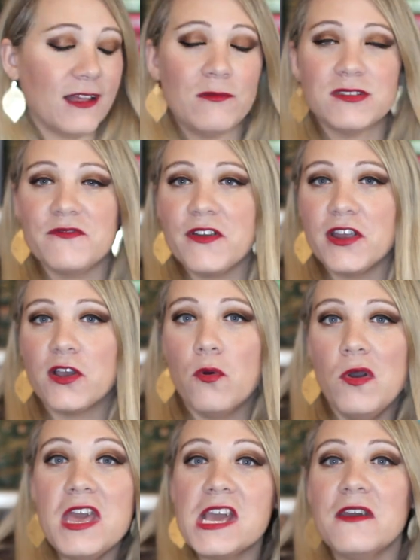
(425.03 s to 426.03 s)
That was a very
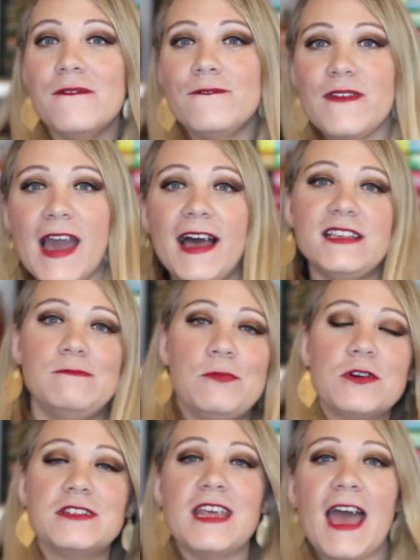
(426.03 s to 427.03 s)
quick, fast
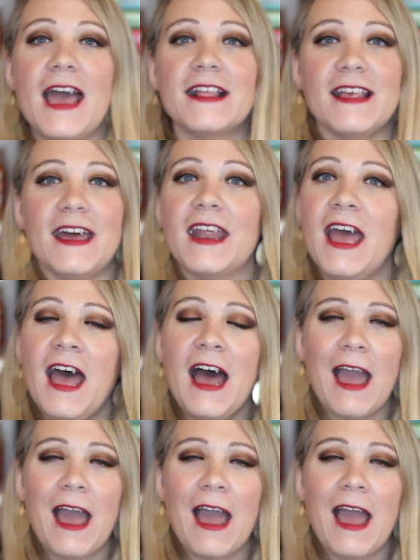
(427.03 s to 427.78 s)
book tag that